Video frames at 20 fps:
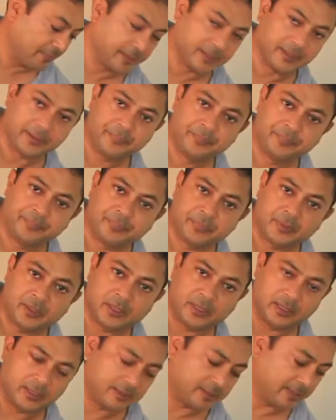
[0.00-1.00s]
a,
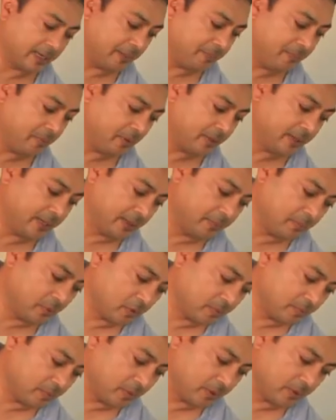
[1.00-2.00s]
a tripod and
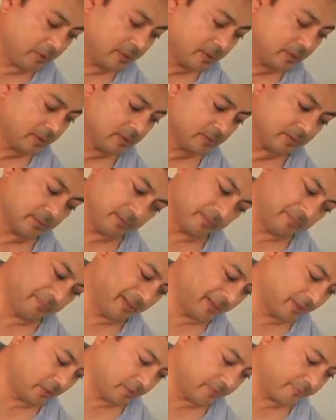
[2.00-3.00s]
monopod
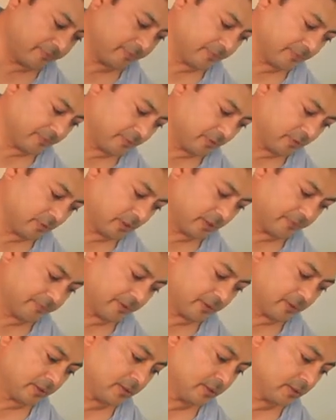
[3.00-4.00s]
many of
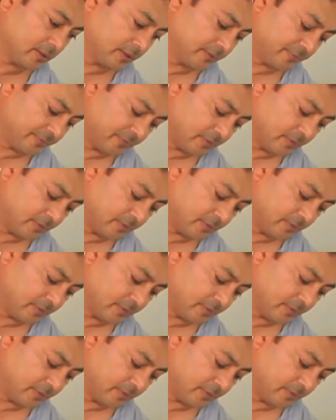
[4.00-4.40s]
photographers. if